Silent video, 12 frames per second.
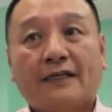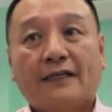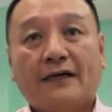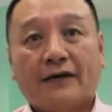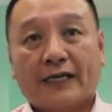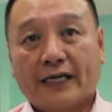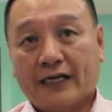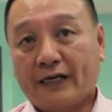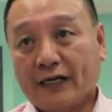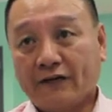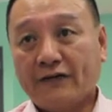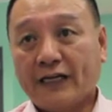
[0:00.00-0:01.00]
Okay, the
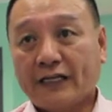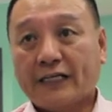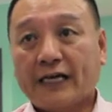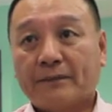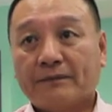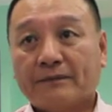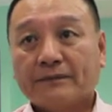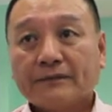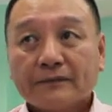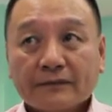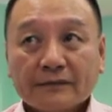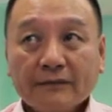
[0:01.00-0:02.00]
evening time.
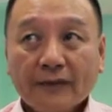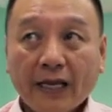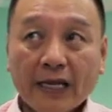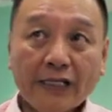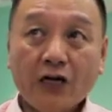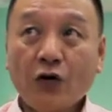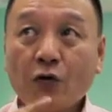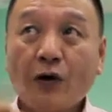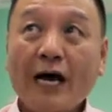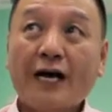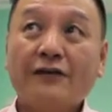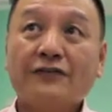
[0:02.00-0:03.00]
And the whole
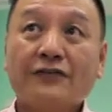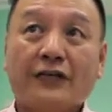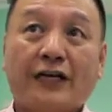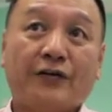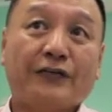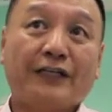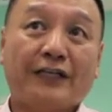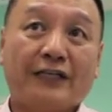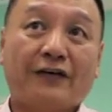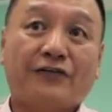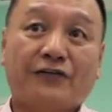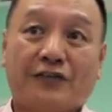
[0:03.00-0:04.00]
house you are only
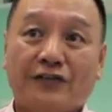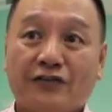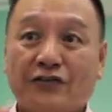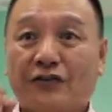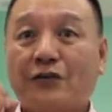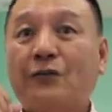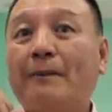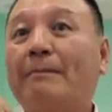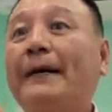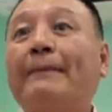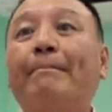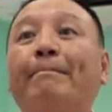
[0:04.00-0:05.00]
allowed to install only 1
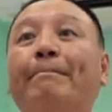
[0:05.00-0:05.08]
bulb.